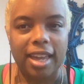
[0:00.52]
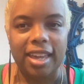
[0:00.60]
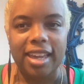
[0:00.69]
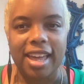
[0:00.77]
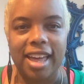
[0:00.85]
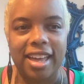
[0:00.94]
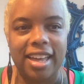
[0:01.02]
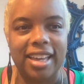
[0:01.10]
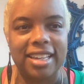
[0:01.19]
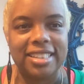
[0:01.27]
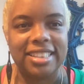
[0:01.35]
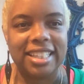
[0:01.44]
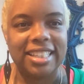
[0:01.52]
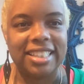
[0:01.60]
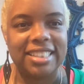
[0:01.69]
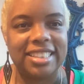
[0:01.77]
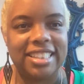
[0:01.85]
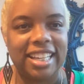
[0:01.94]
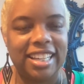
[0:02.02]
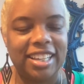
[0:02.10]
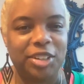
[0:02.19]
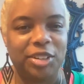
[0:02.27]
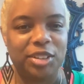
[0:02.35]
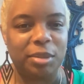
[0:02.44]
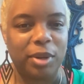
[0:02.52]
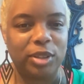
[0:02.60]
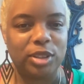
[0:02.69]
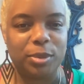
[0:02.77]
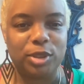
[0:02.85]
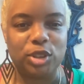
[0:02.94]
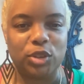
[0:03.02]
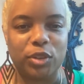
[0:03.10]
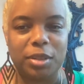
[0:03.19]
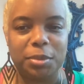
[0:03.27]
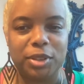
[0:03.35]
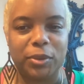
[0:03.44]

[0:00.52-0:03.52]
Hey guys, it is Danny here, the multiple streams